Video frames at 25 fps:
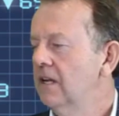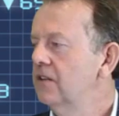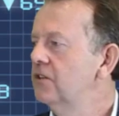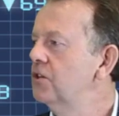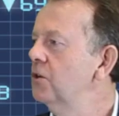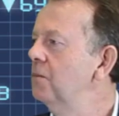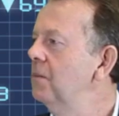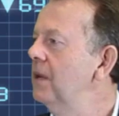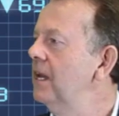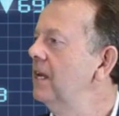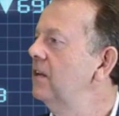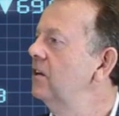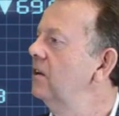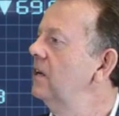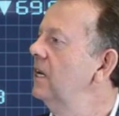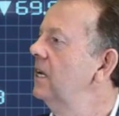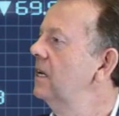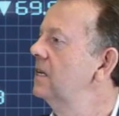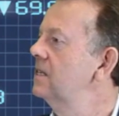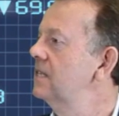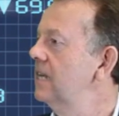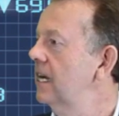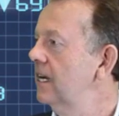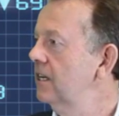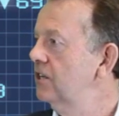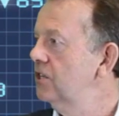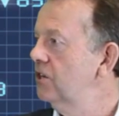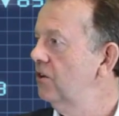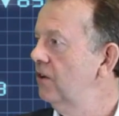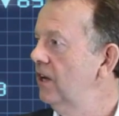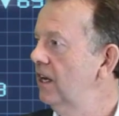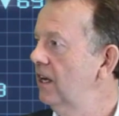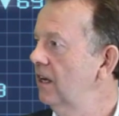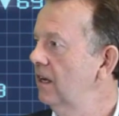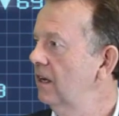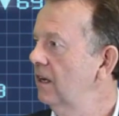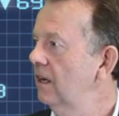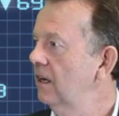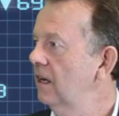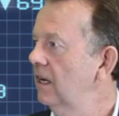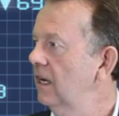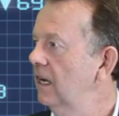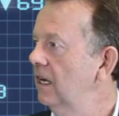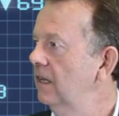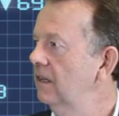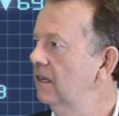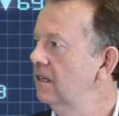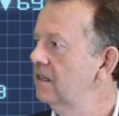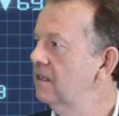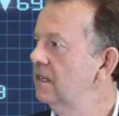to me, you need a sanctuary
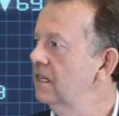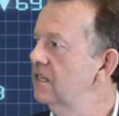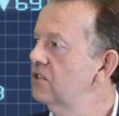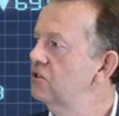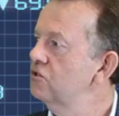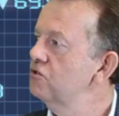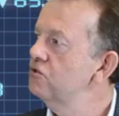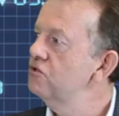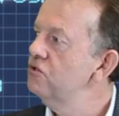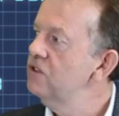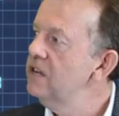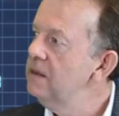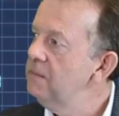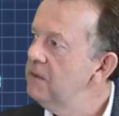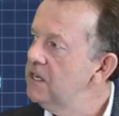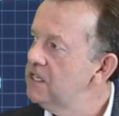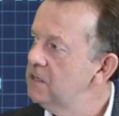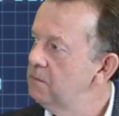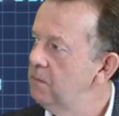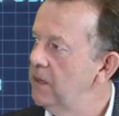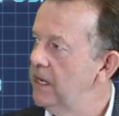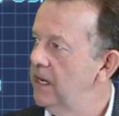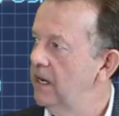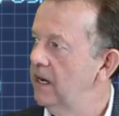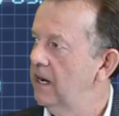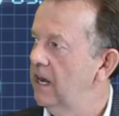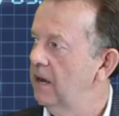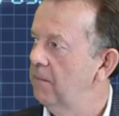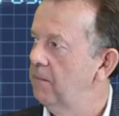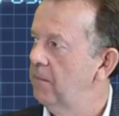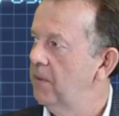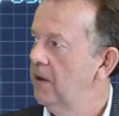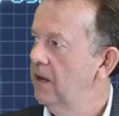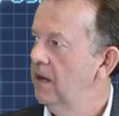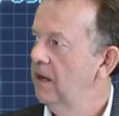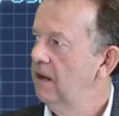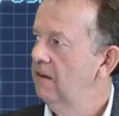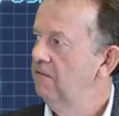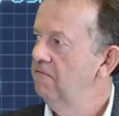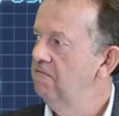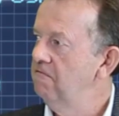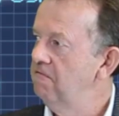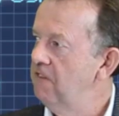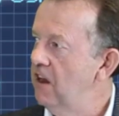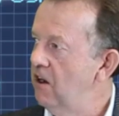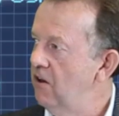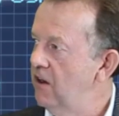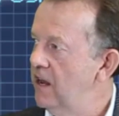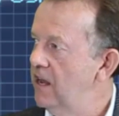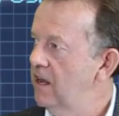in this extremely speeded up,
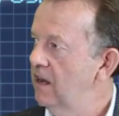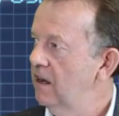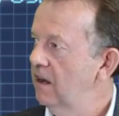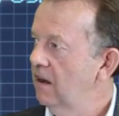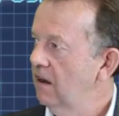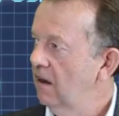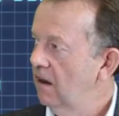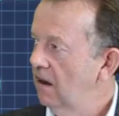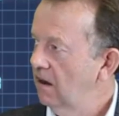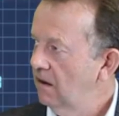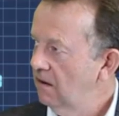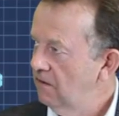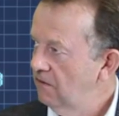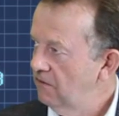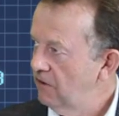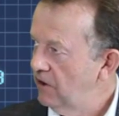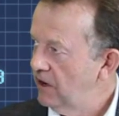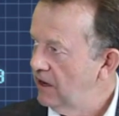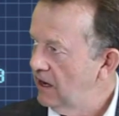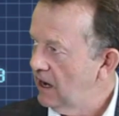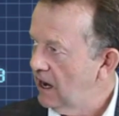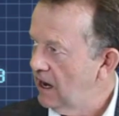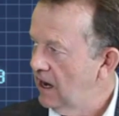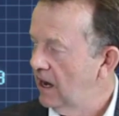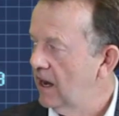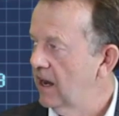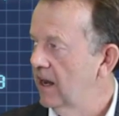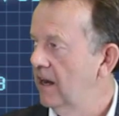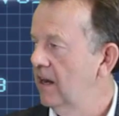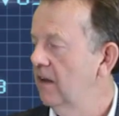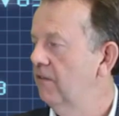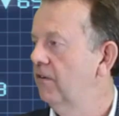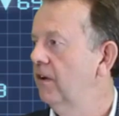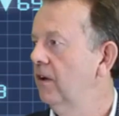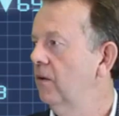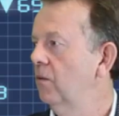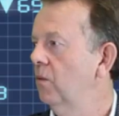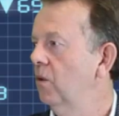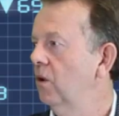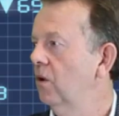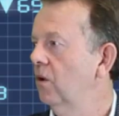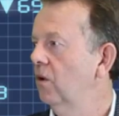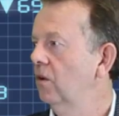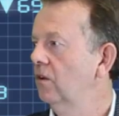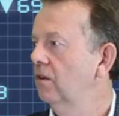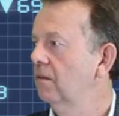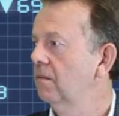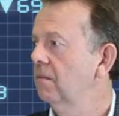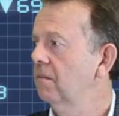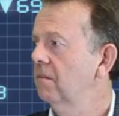very, very high living
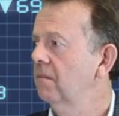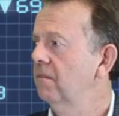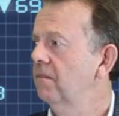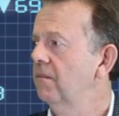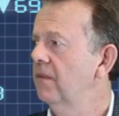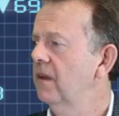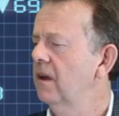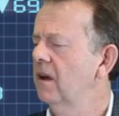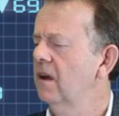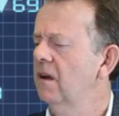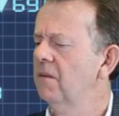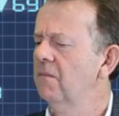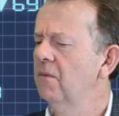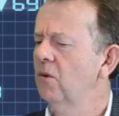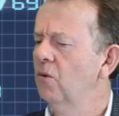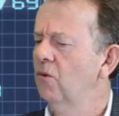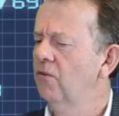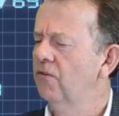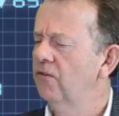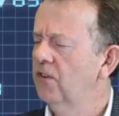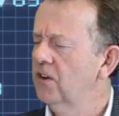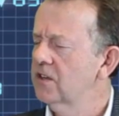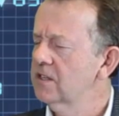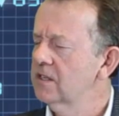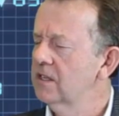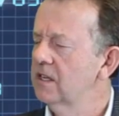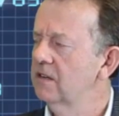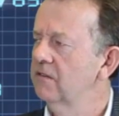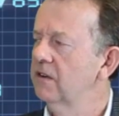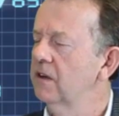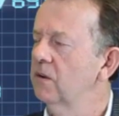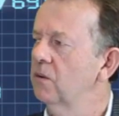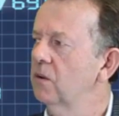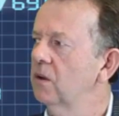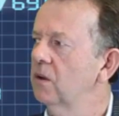world, or fast living